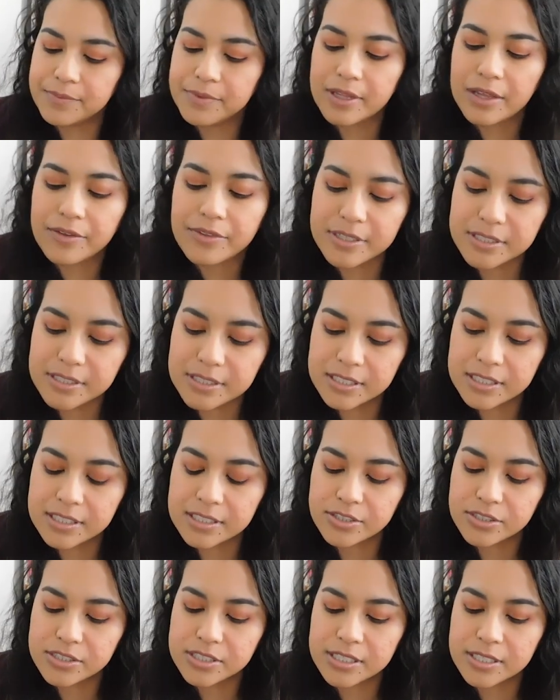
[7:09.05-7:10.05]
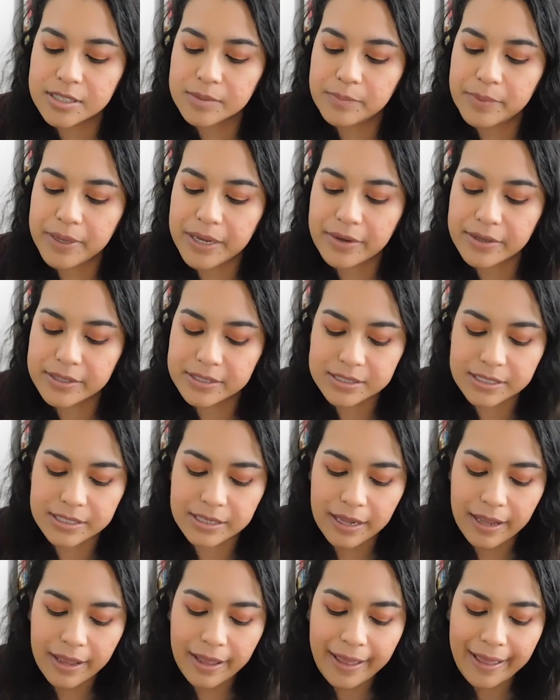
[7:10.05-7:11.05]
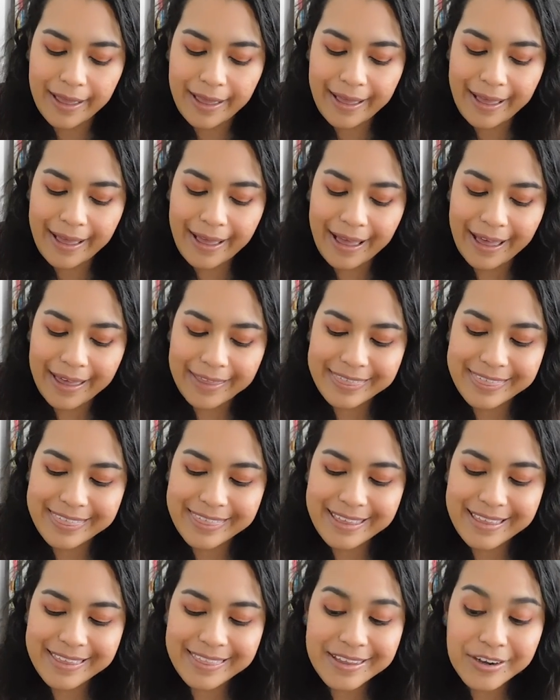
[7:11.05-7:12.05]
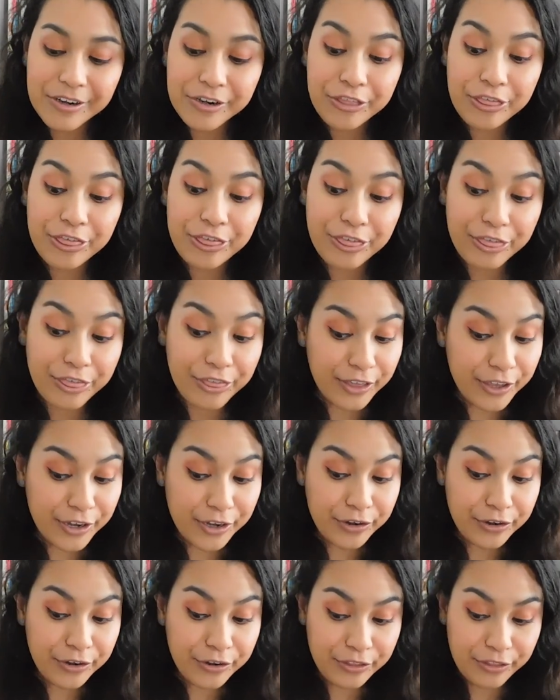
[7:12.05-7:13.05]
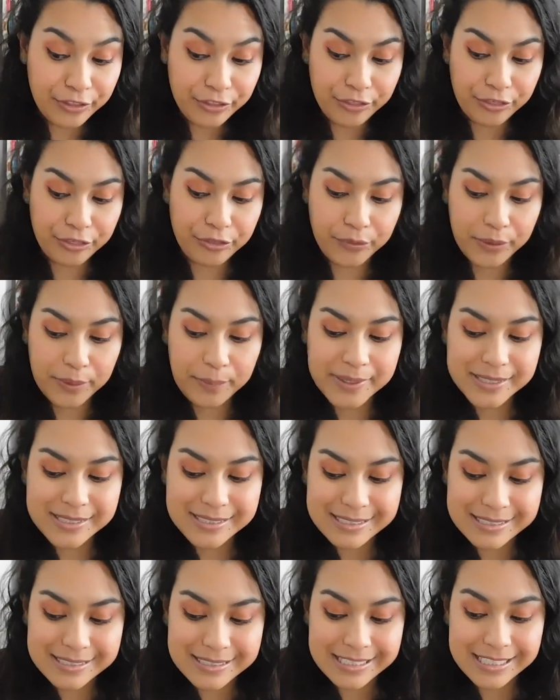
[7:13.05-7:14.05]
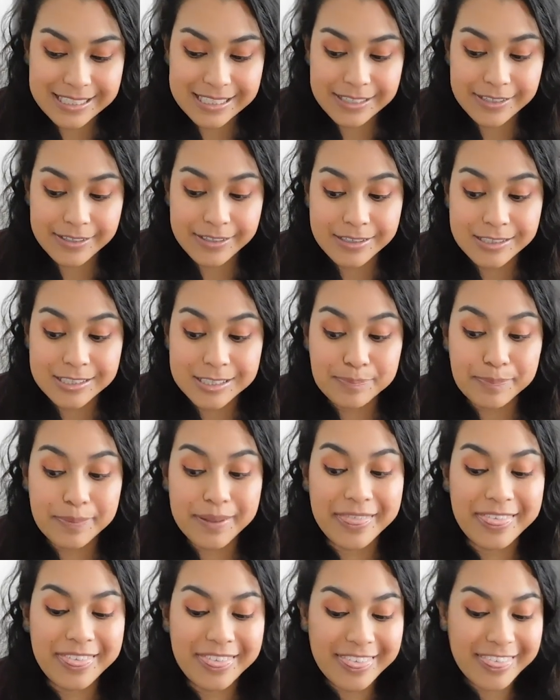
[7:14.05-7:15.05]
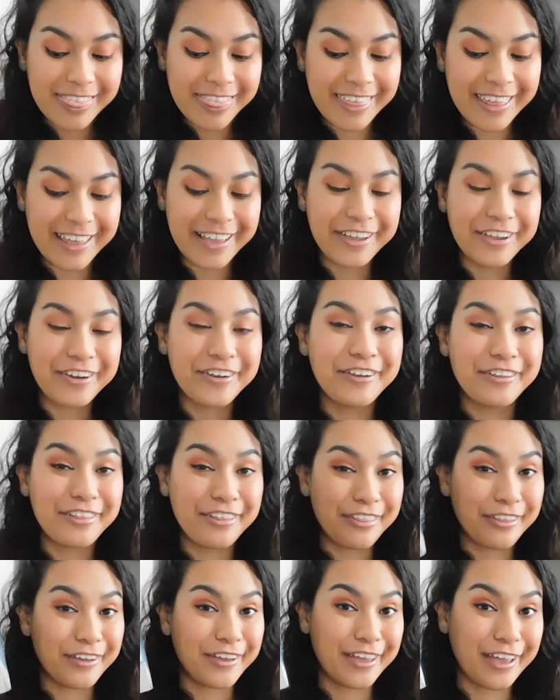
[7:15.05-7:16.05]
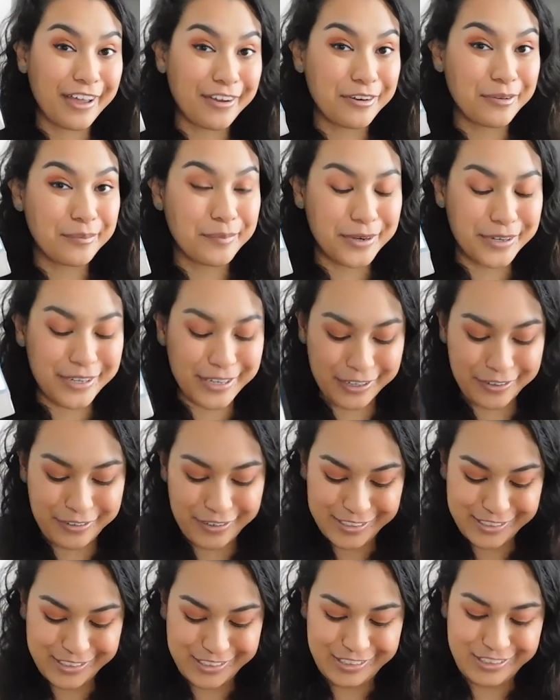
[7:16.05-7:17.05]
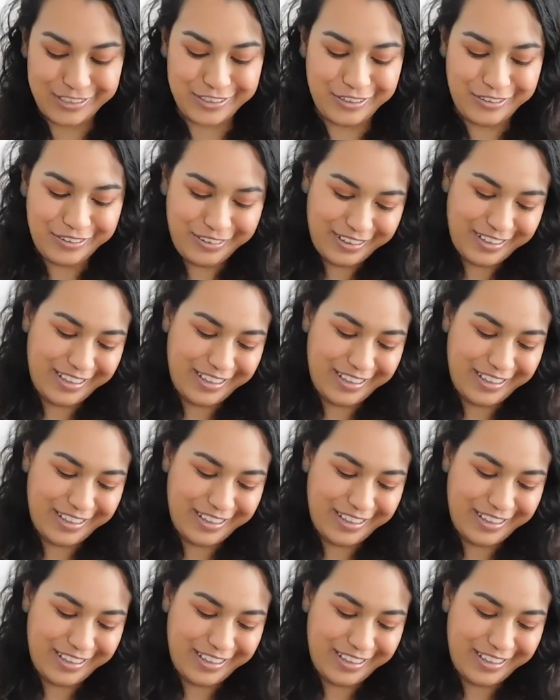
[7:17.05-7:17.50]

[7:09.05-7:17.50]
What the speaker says: Now this is an interesting comparison. I think they're thinner than the Three Musketeers, but thicker than the Count of Monte Cristo.